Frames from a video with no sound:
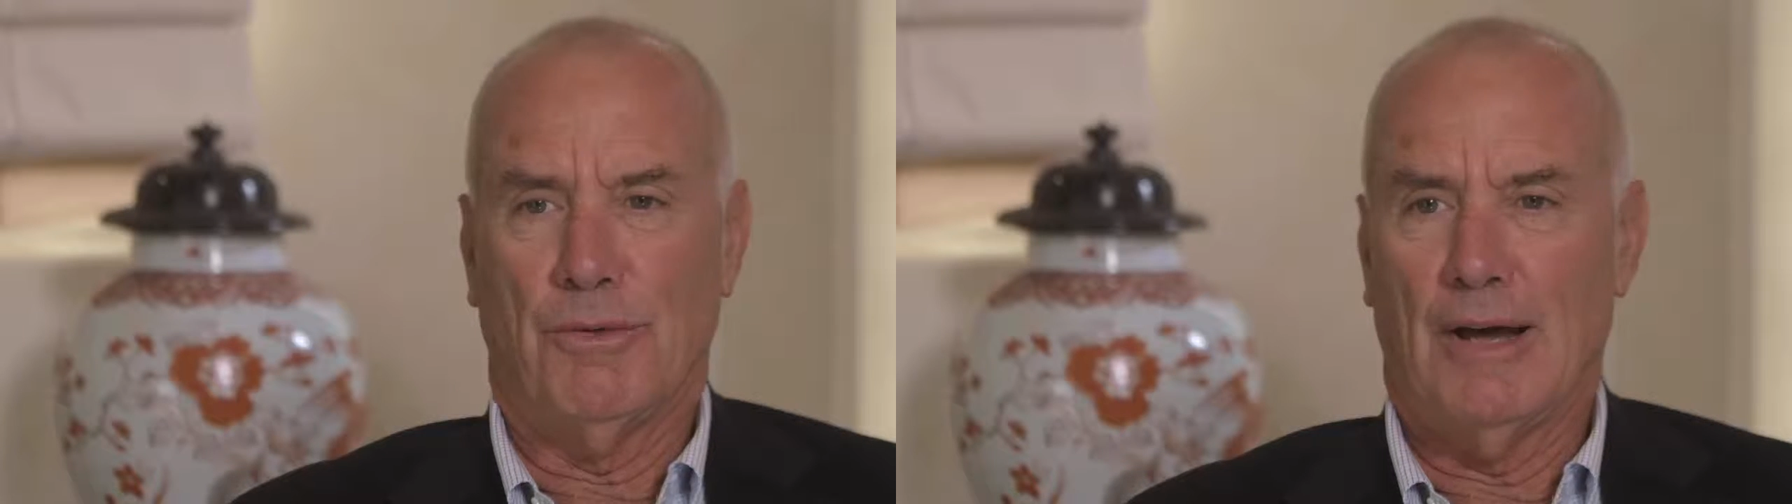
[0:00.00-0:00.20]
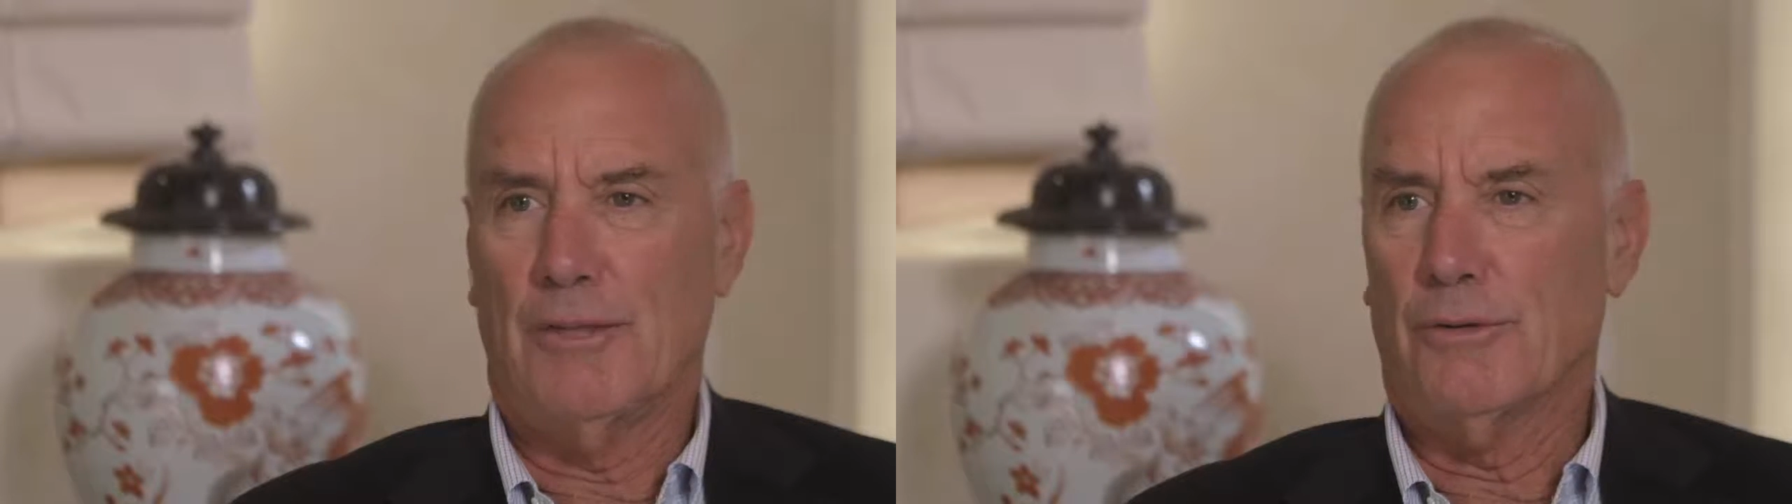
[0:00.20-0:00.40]

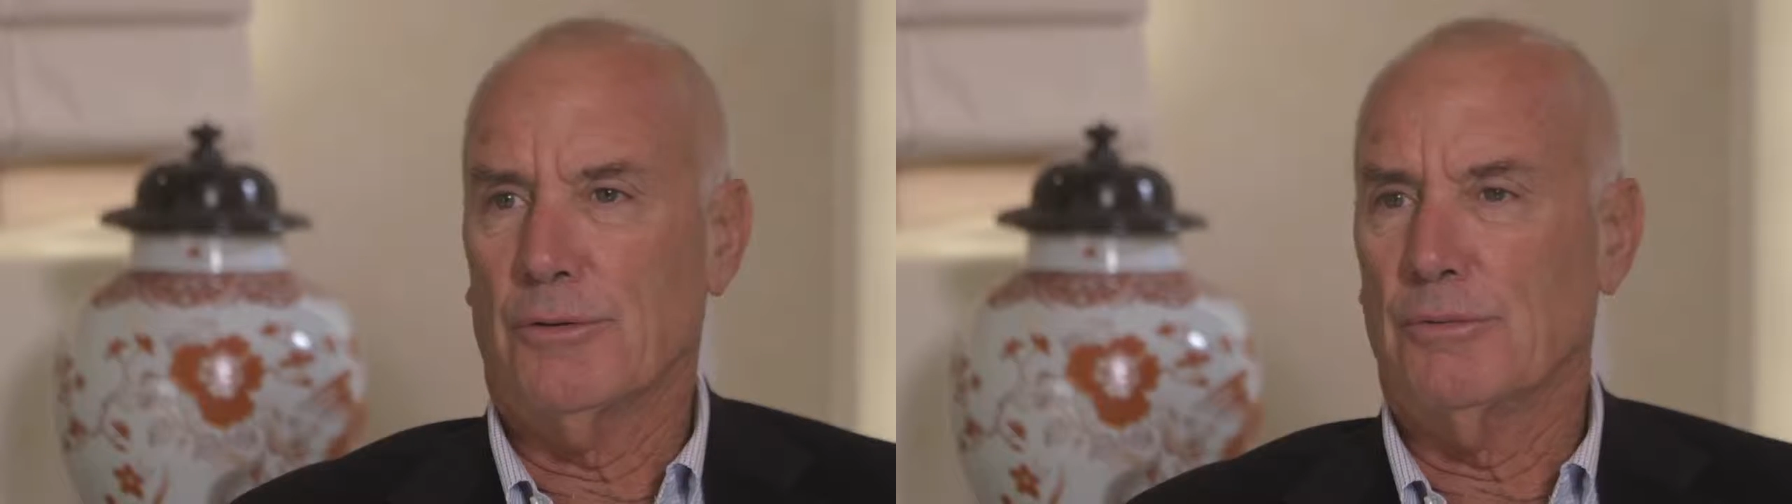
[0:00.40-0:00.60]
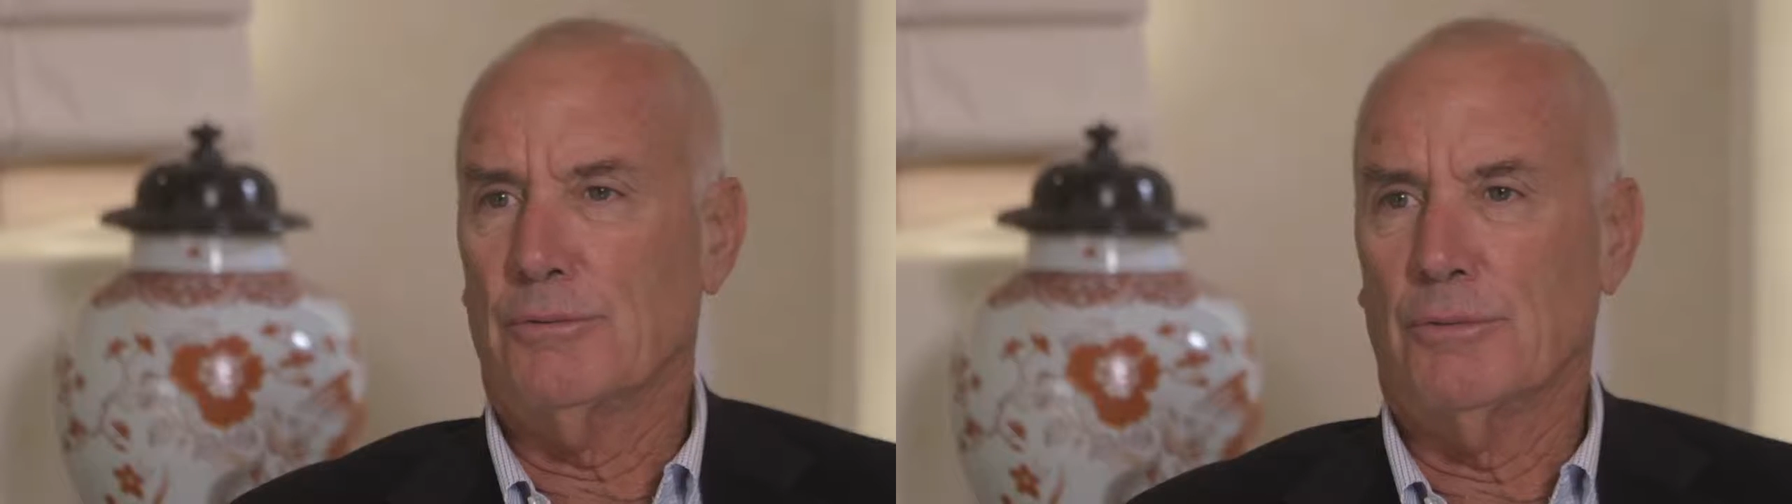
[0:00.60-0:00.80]

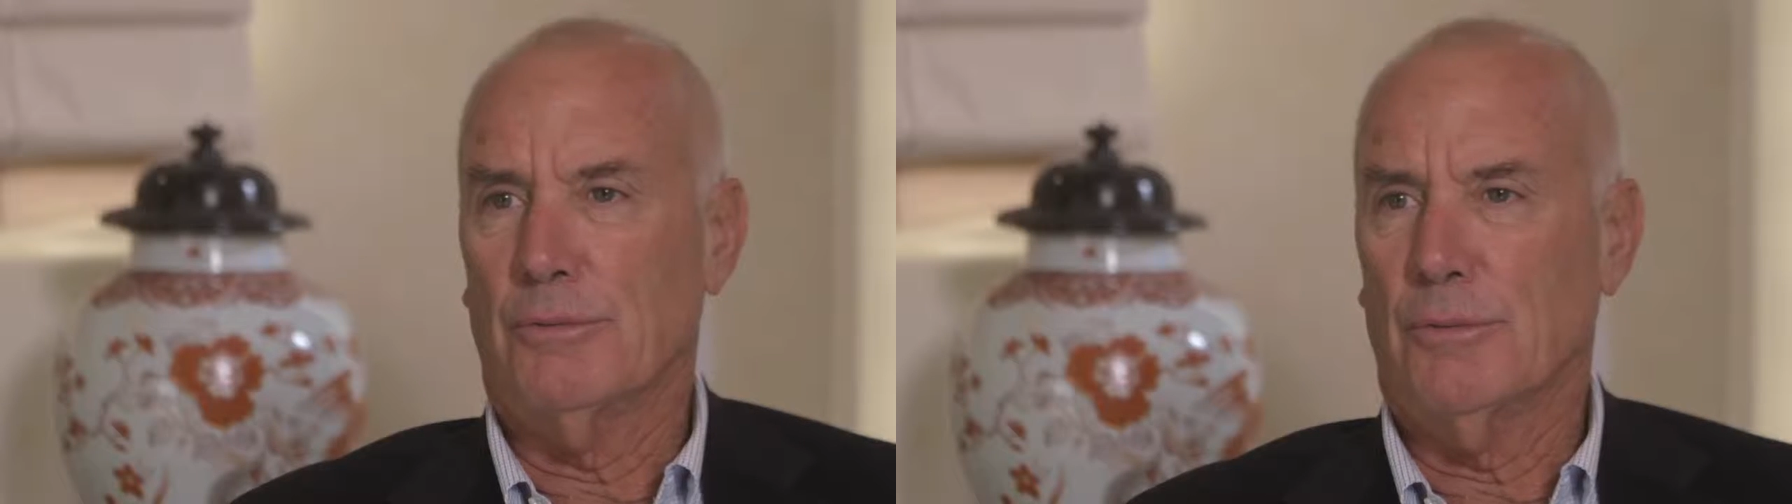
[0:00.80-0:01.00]
father and